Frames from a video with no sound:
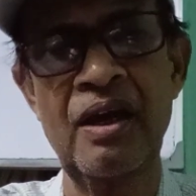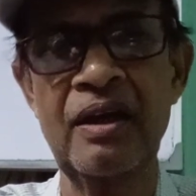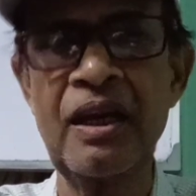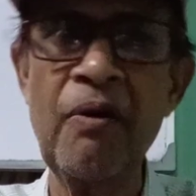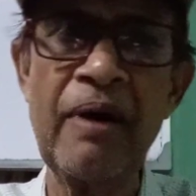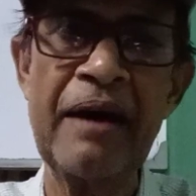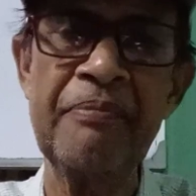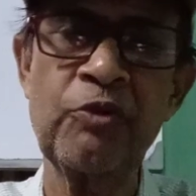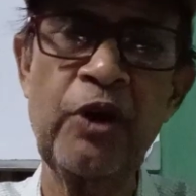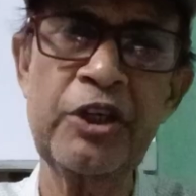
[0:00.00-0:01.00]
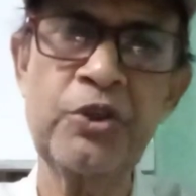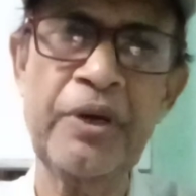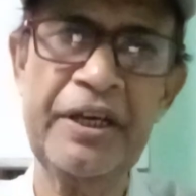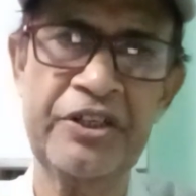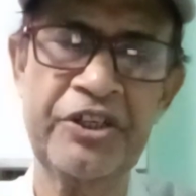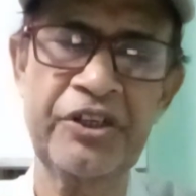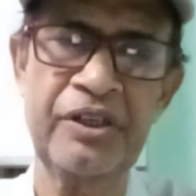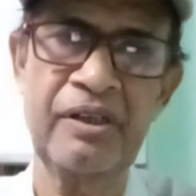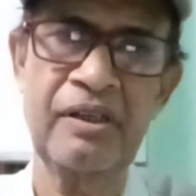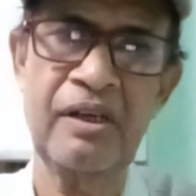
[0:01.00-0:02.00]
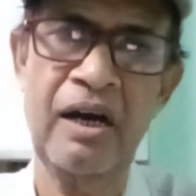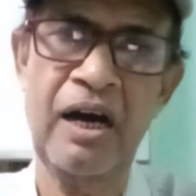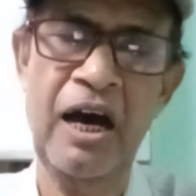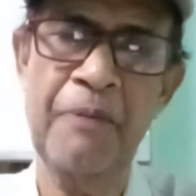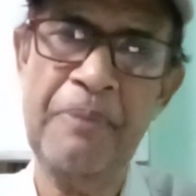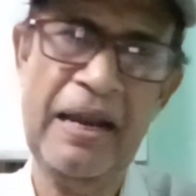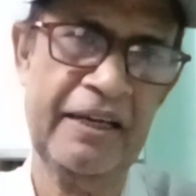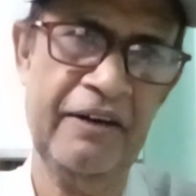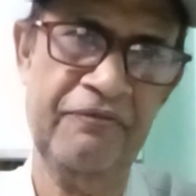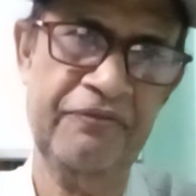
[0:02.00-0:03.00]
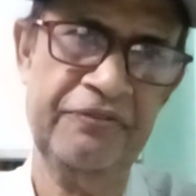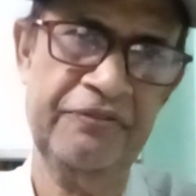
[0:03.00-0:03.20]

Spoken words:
Now I am going to read a paragraph.